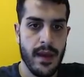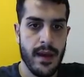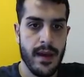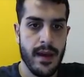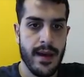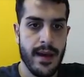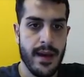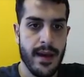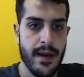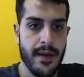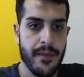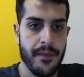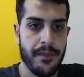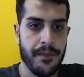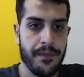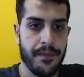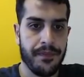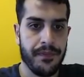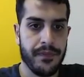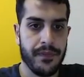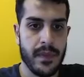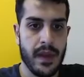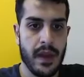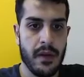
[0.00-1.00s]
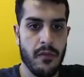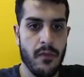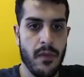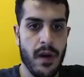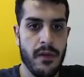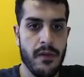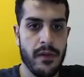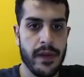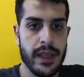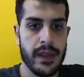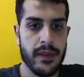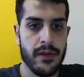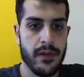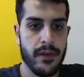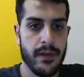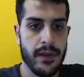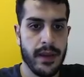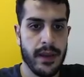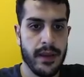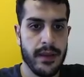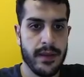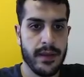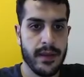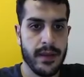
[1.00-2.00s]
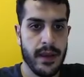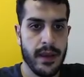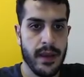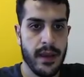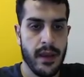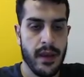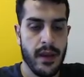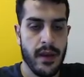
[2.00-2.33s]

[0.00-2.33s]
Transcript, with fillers: Um, and what we do is